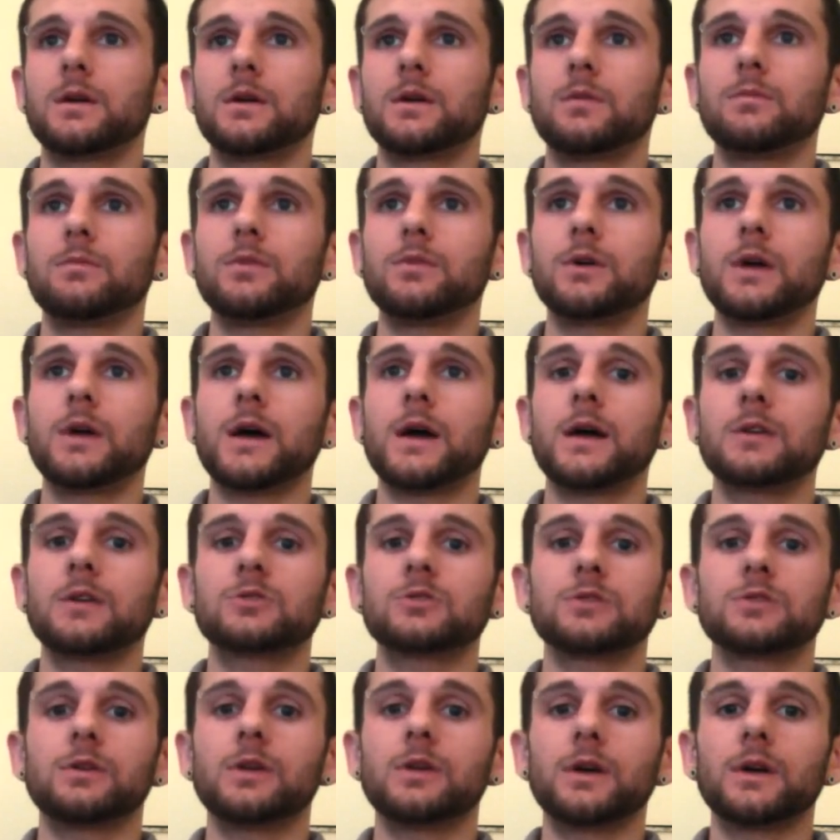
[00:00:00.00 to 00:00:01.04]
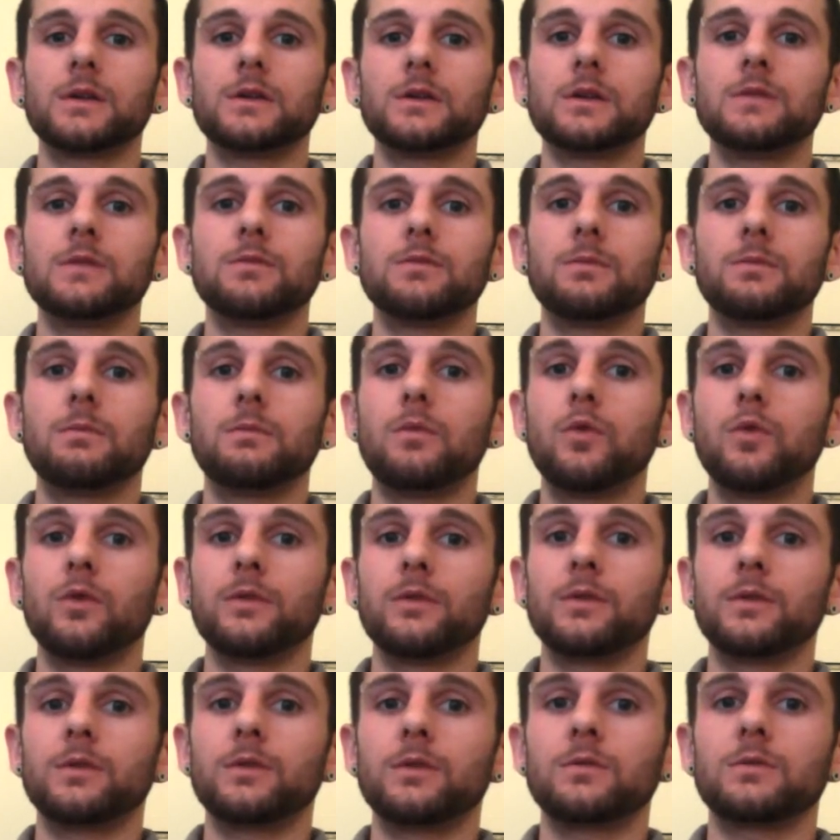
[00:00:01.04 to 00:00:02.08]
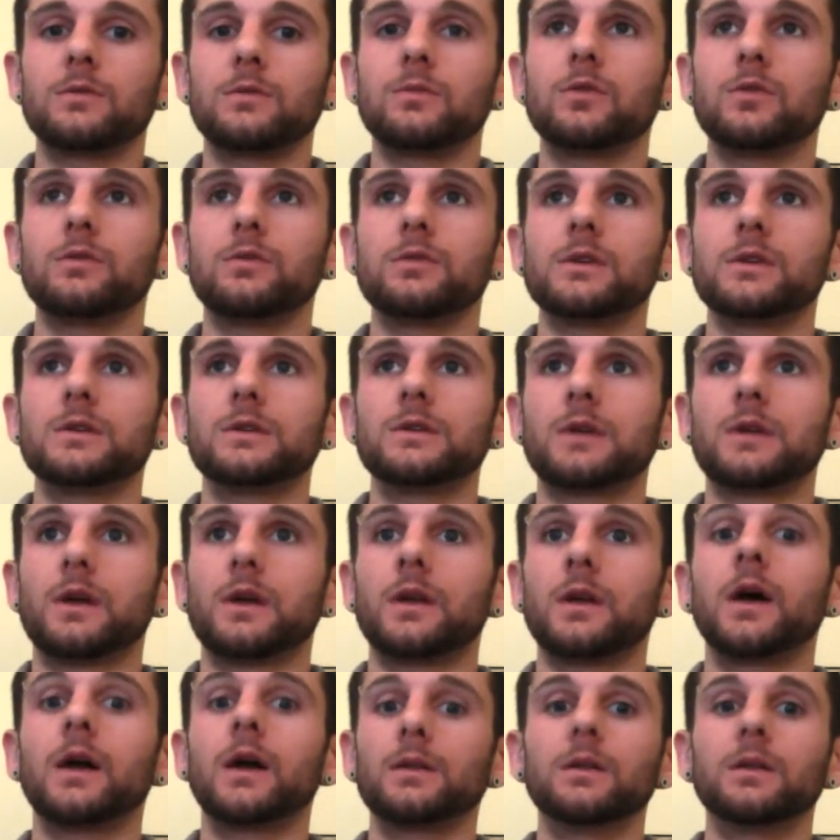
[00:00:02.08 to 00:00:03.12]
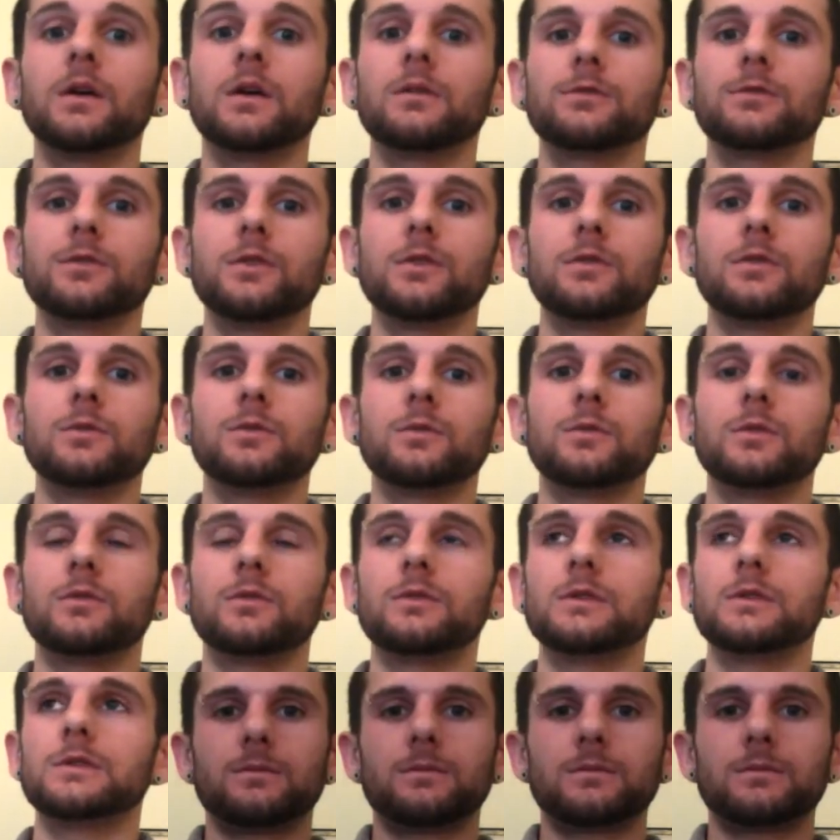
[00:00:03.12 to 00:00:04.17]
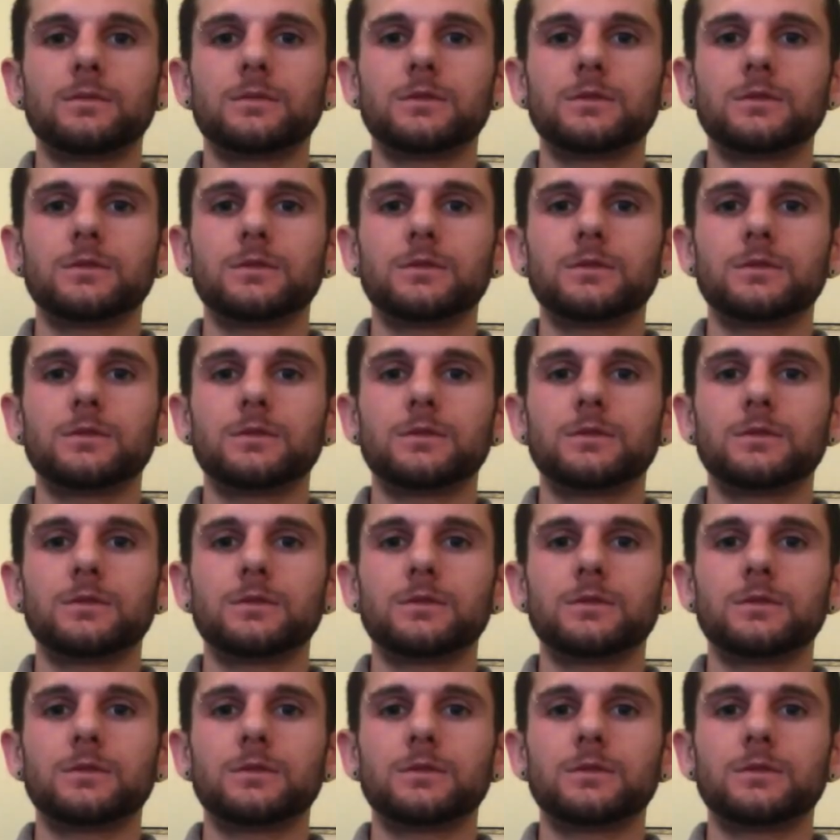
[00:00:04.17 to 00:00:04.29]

But I actually liked it even more than those movies, and I loved those movies.